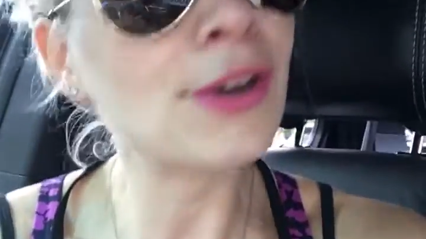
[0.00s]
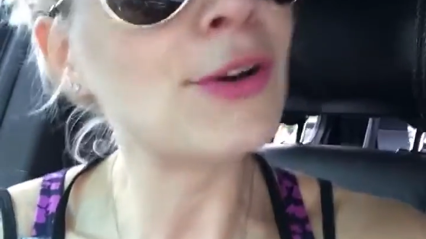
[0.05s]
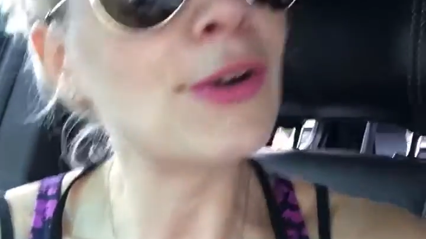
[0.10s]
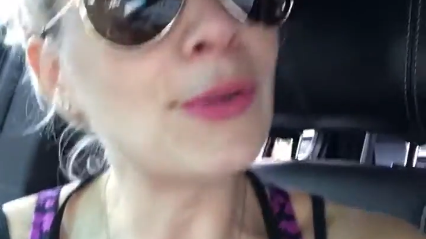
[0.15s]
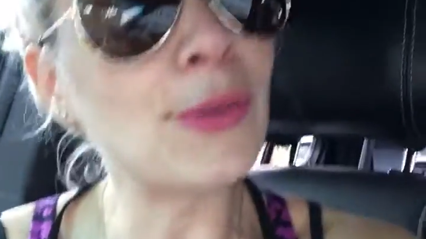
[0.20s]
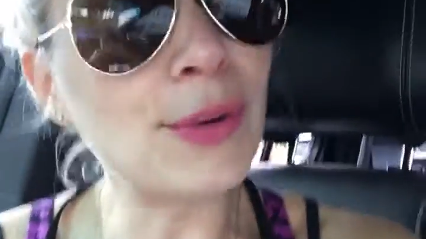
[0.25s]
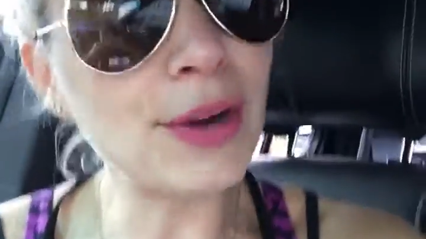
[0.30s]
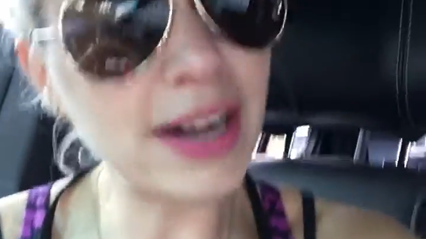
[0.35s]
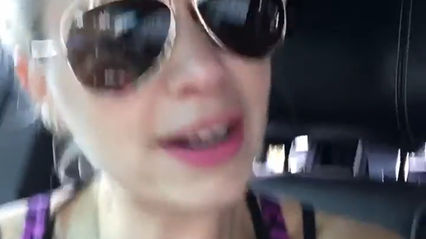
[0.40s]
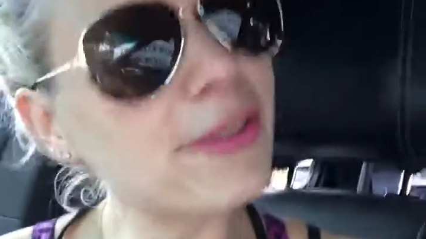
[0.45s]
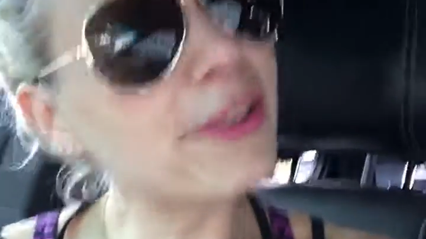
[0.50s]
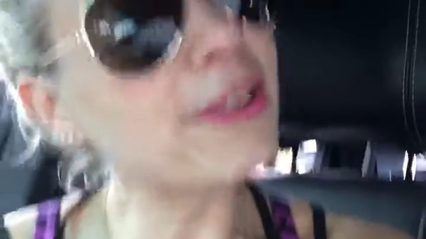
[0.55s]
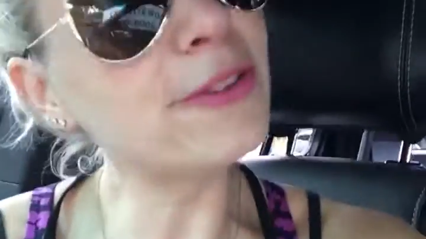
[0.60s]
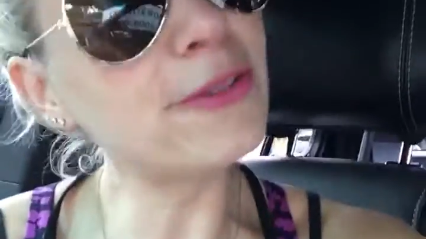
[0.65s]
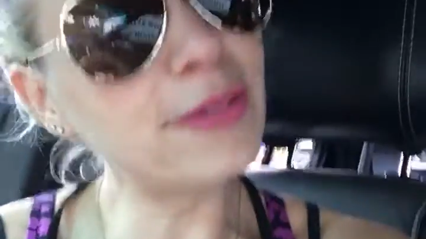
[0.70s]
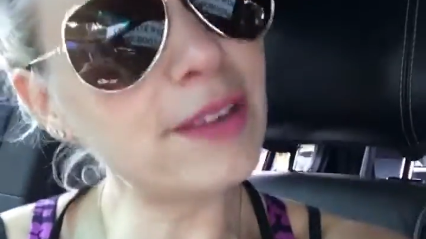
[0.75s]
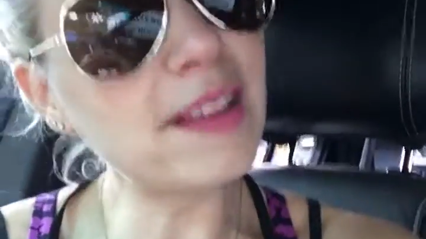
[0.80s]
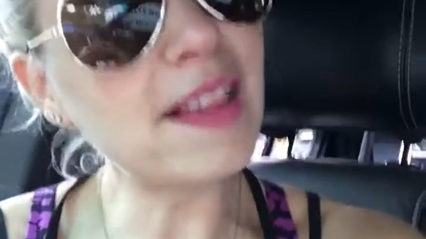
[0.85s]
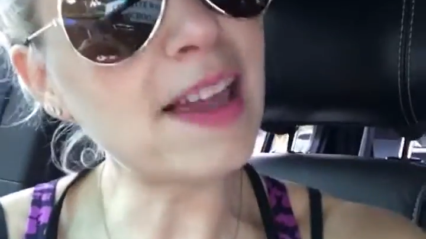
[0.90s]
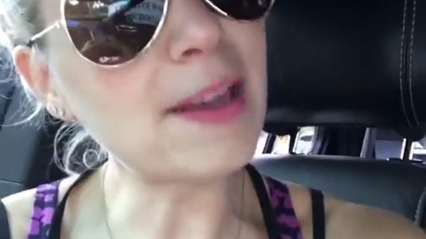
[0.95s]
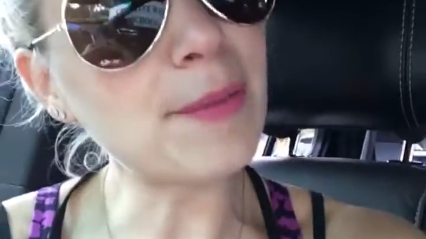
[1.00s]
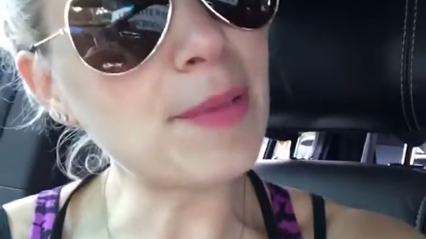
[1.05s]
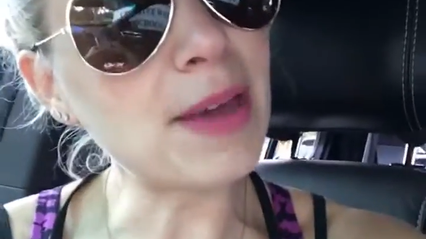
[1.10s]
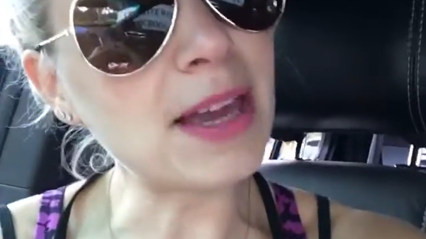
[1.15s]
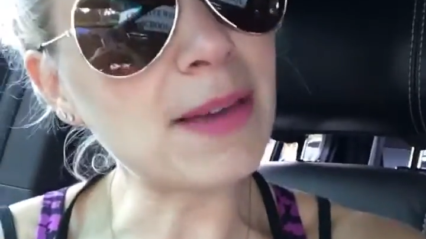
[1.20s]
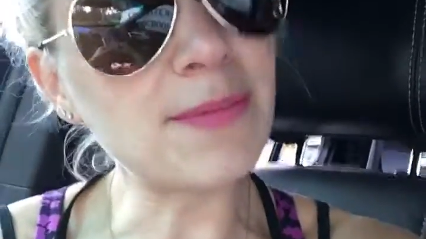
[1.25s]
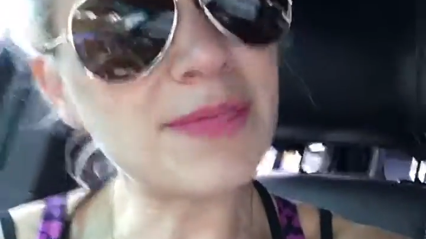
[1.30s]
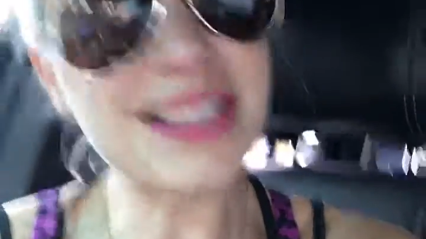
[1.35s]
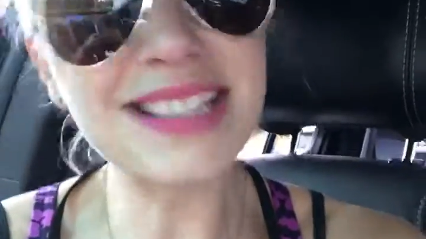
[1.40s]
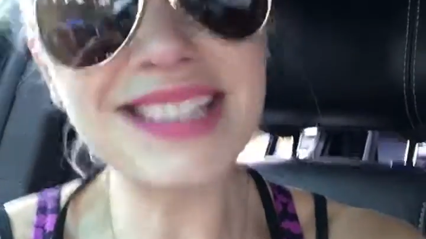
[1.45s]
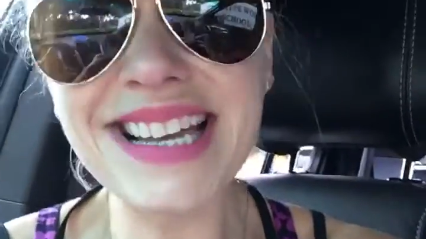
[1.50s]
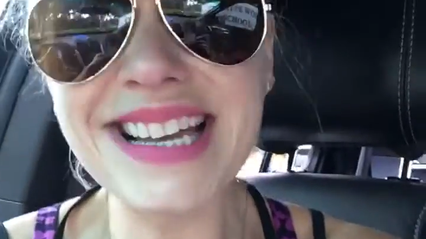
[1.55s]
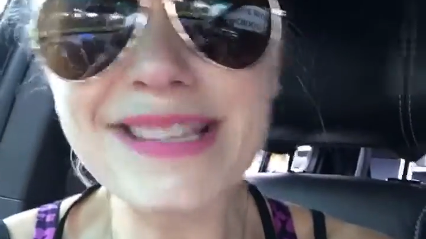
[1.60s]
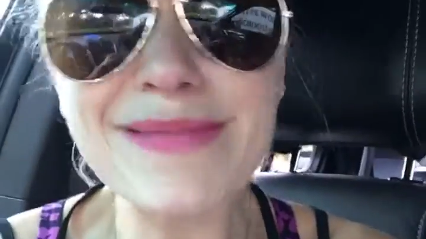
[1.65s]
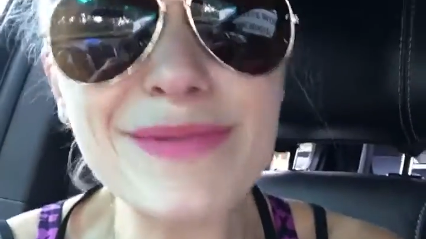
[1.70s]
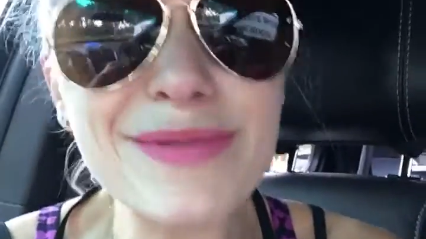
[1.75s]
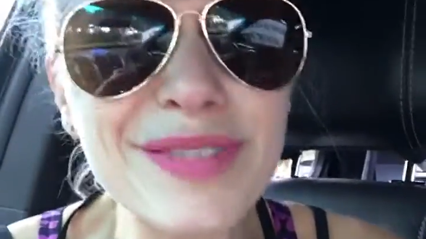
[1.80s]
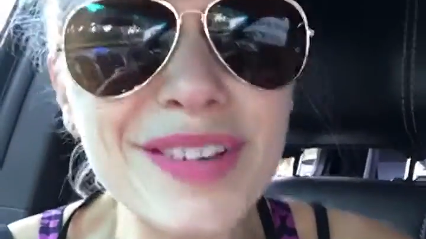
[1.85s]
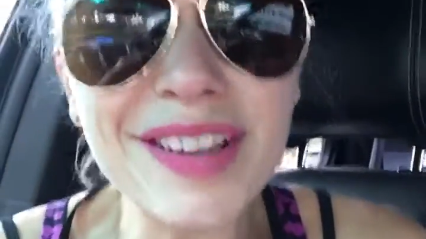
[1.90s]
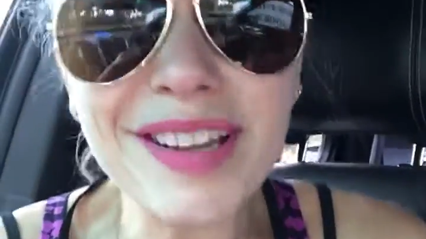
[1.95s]
whatever you feel like, babe, because he
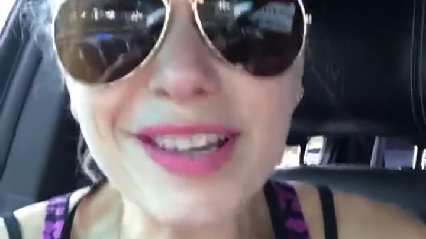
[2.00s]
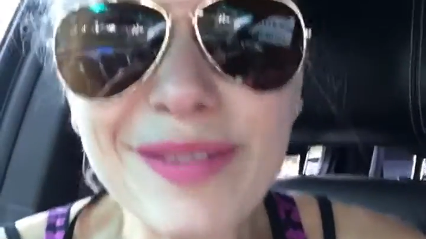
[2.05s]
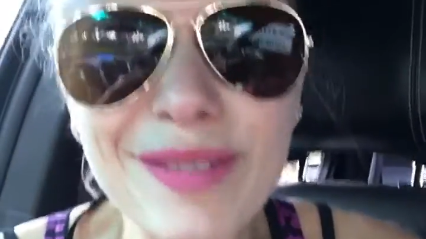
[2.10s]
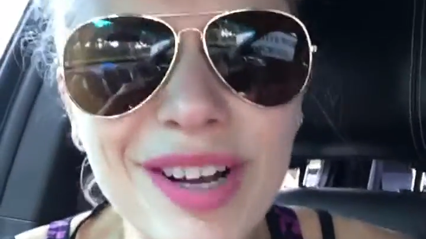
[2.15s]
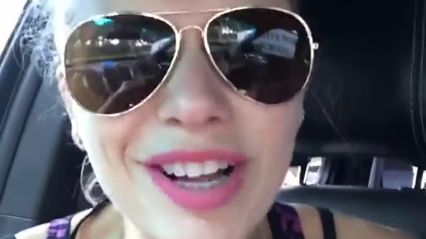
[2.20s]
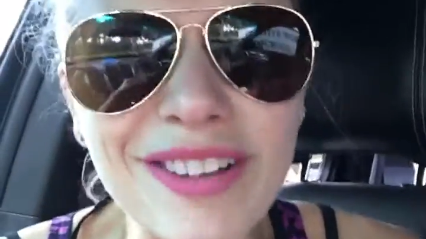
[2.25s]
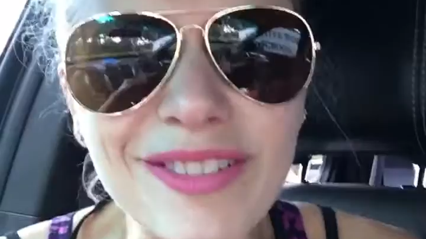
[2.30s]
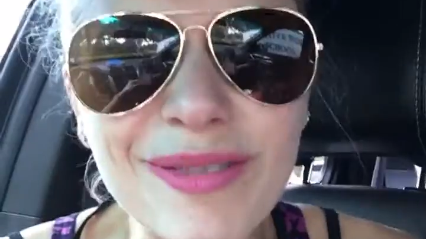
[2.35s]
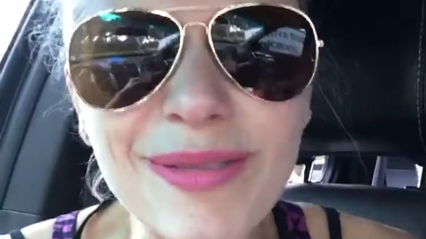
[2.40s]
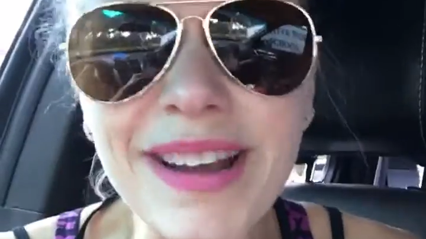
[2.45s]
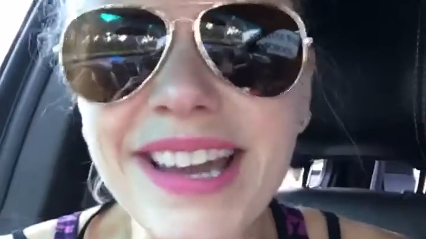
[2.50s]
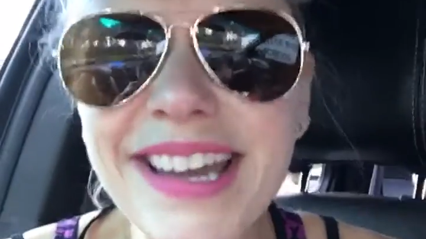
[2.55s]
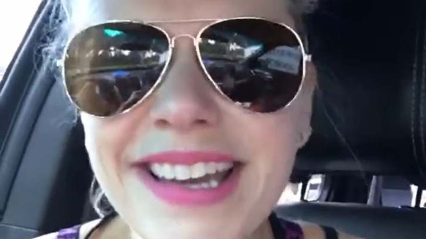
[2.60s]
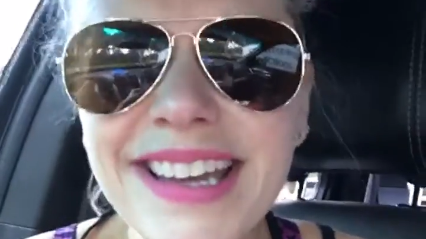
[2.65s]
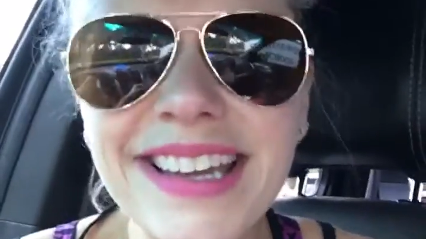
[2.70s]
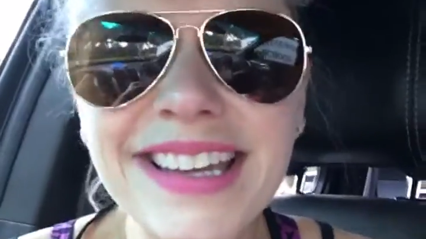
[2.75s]
hasn't been feeling well, right?